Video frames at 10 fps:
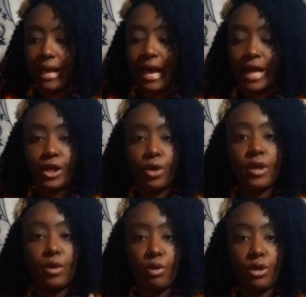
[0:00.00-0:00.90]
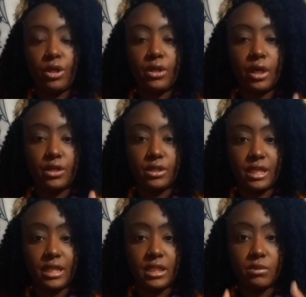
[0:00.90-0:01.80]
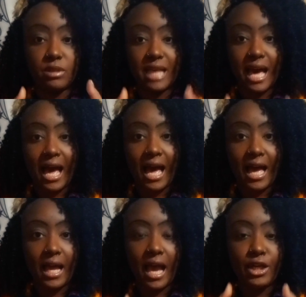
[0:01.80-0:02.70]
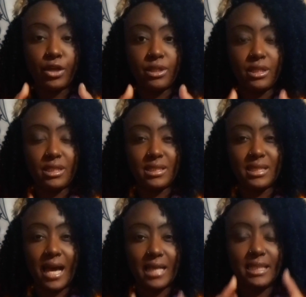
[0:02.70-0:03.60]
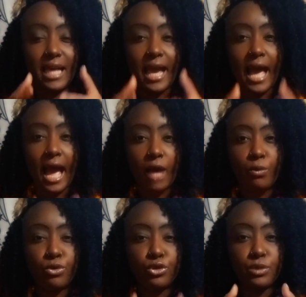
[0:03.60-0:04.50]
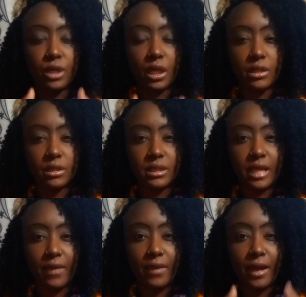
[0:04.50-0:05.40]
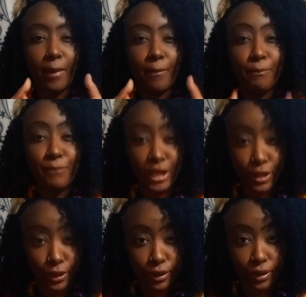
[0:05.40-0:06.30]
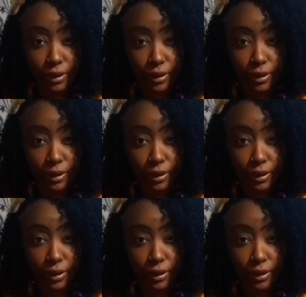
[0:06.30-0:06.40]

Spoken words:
I know that one of the understandings was, I know that this is God saying, I want you to understand that I'm bigger.